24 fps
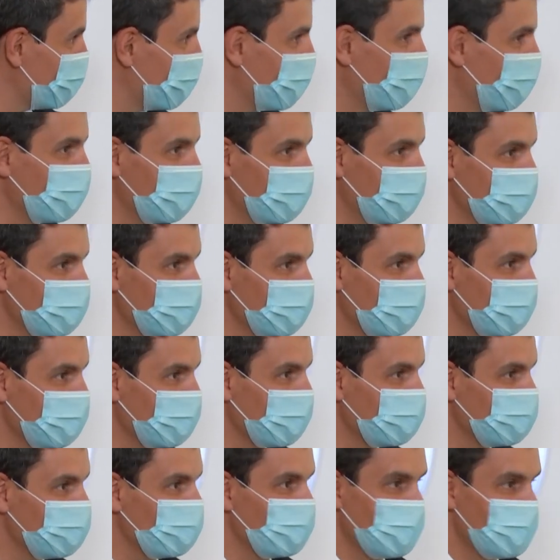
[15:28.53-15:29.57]
that I'm in,
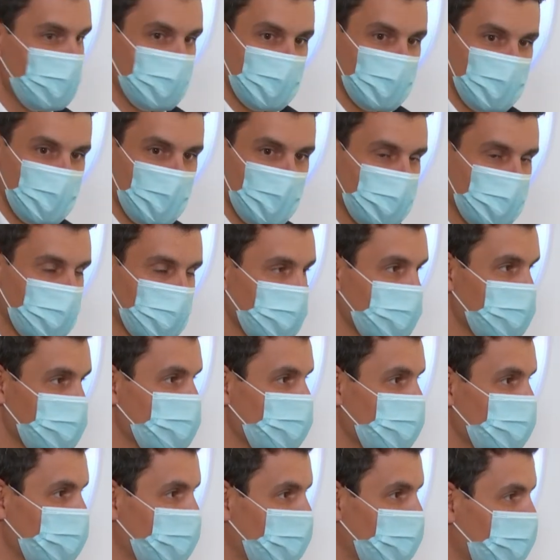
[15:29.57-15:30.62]
to be able to offer it
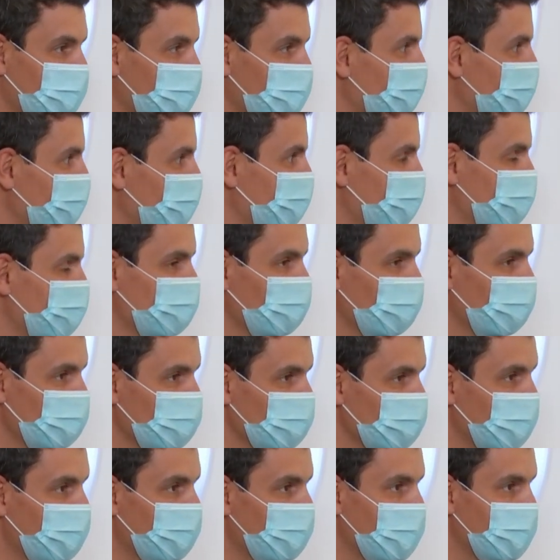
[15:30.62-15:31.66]
to the market and to talk
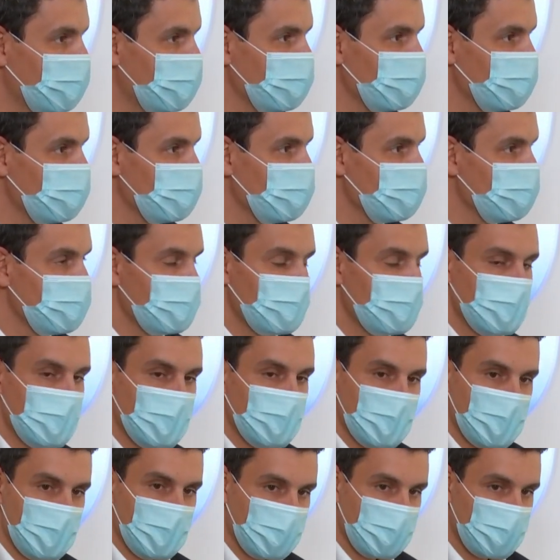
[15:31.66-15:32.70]
to our customers.
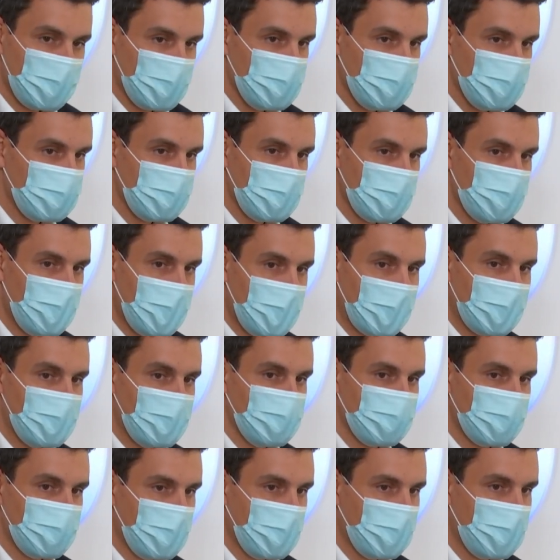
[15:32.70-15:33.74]
First feedback
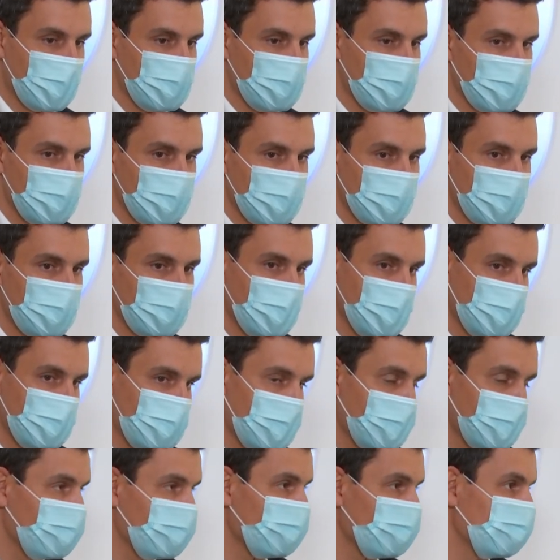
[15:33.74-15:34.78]
is very positive, and we're
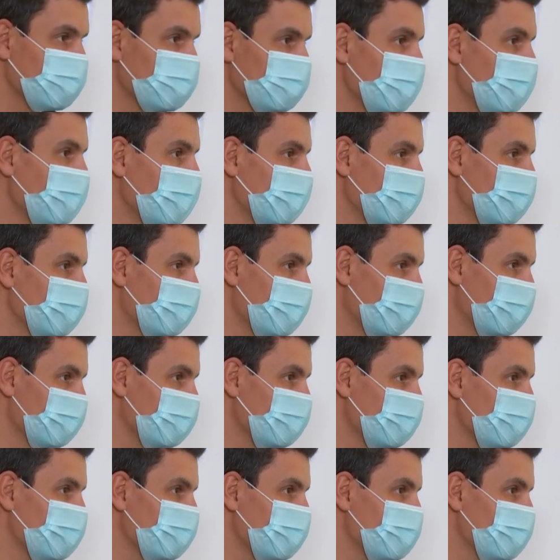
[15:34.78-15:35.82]
looking
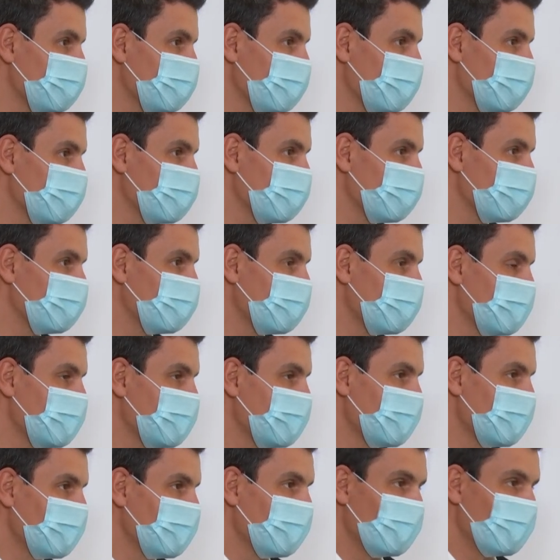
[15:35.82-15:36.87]
forward to be talking to
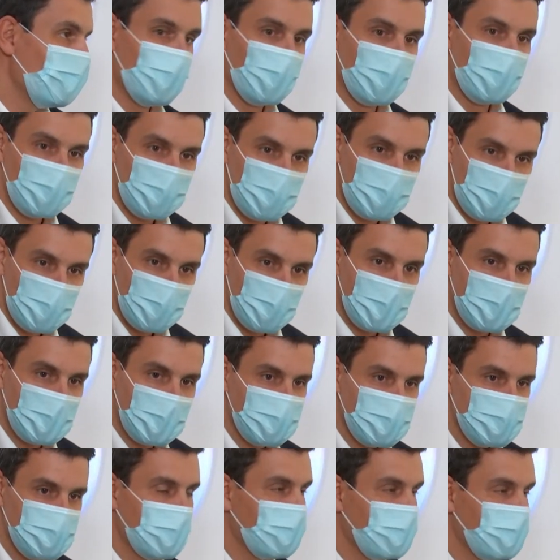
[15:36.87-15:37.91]
more of you, I
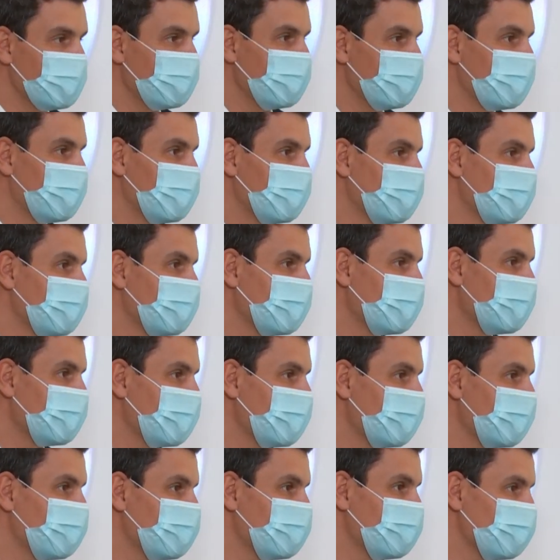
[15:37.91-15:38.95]
guess, out there
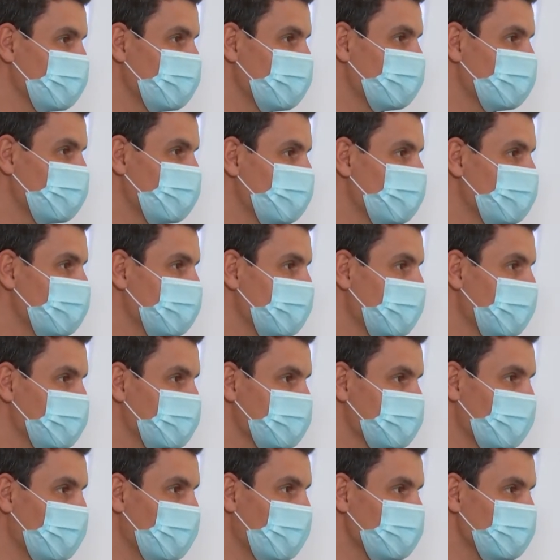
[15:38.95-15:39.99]
to
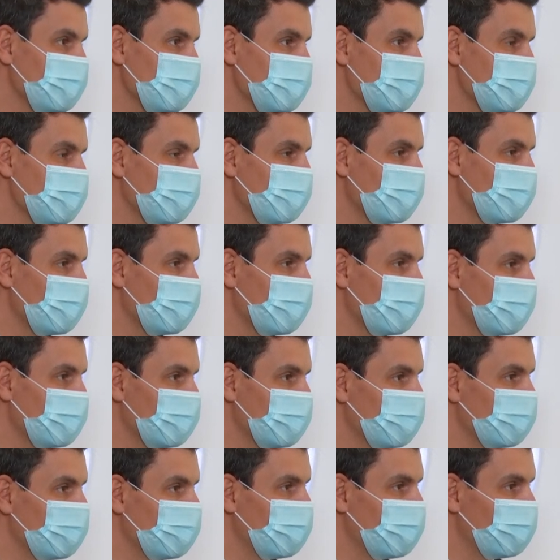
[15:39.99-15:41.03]
discuss the options and what we can
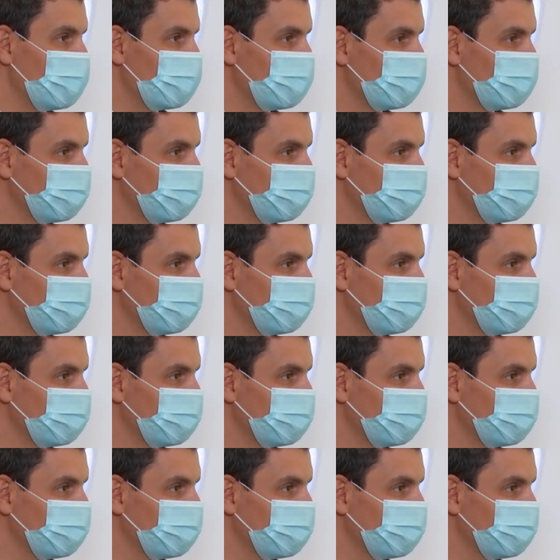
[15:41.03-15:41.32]
do for you.